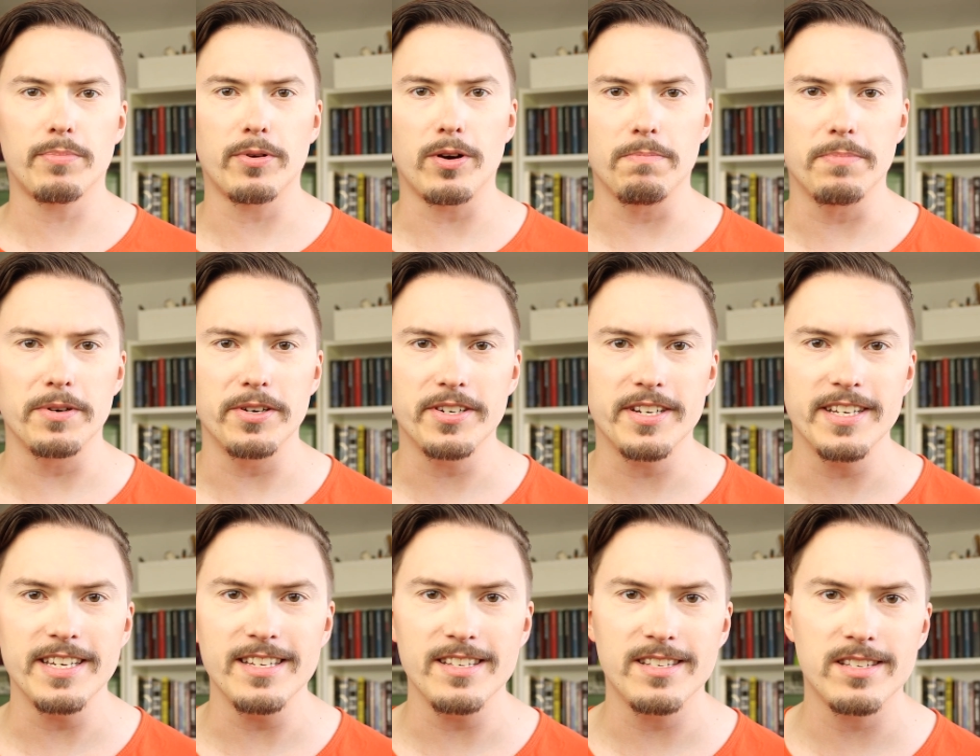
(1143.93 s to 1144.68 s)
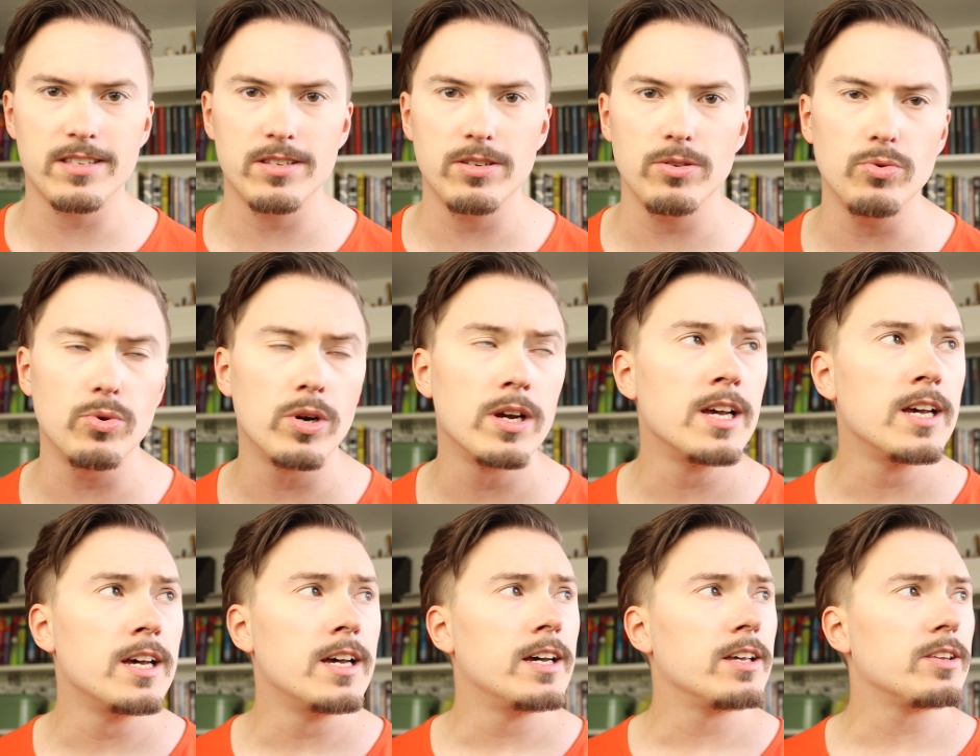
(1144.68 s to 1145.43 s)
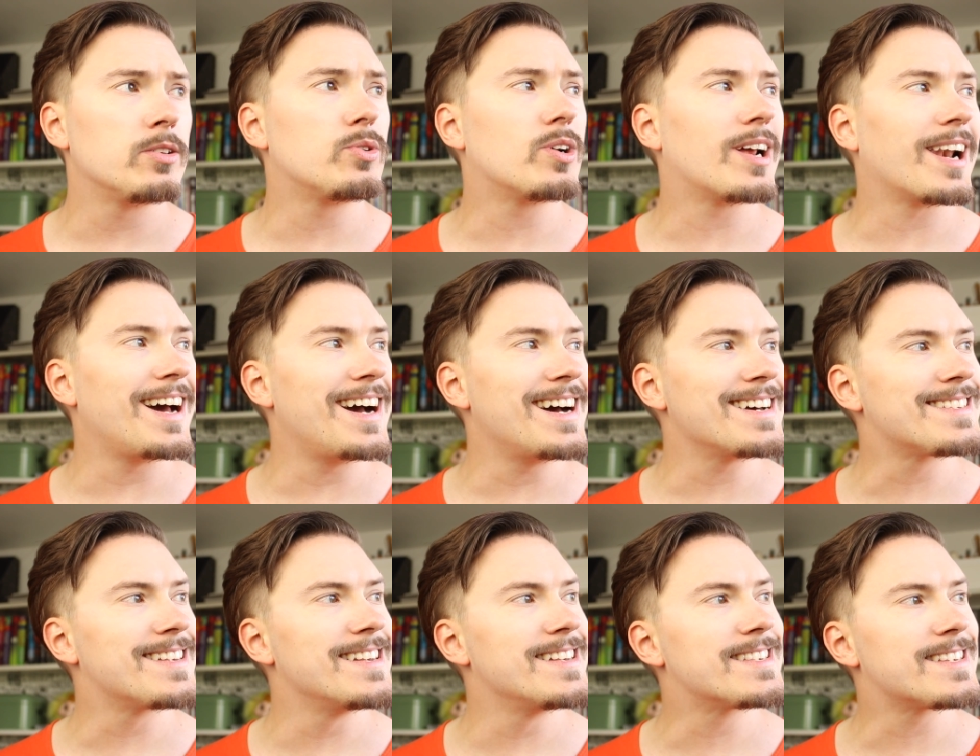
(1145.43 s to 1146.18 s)
properties to
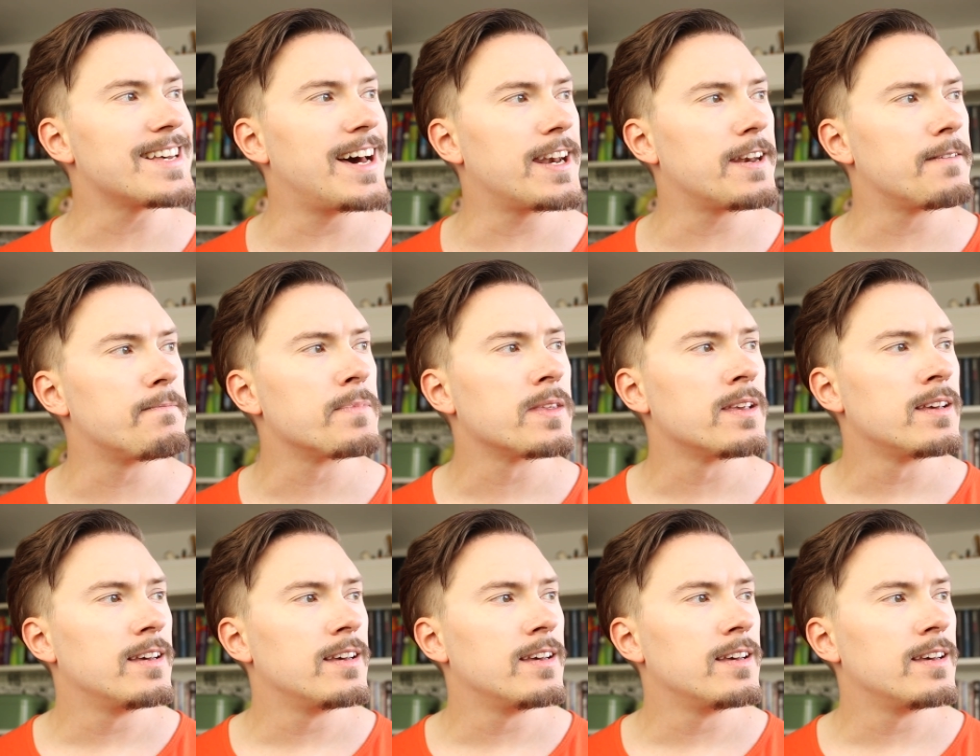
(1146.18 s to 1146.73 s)
classes, and